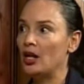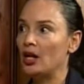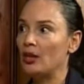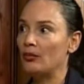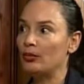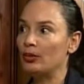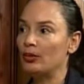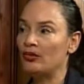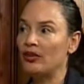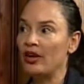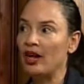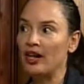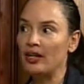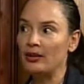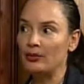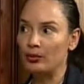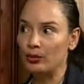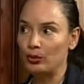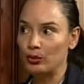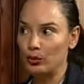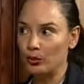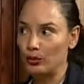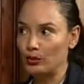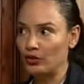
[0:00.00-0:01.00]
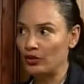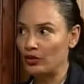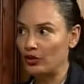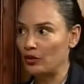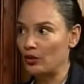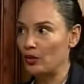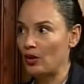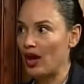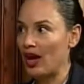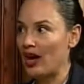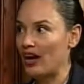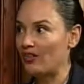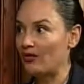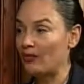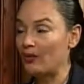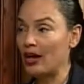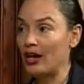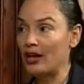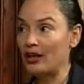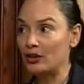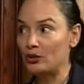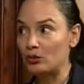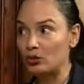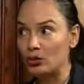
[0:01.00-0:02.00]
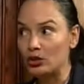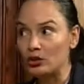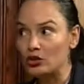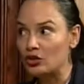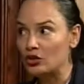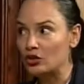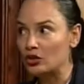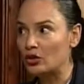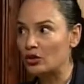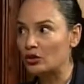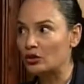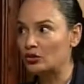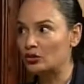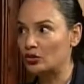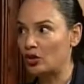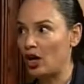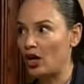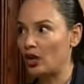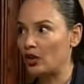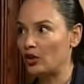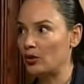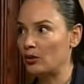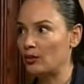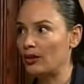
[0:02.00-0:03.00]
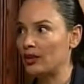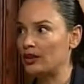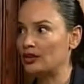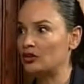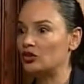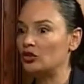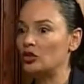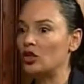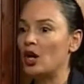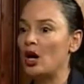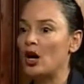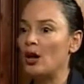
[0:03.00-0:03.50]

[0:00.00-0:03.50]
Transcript: Provide proof that you have my original document.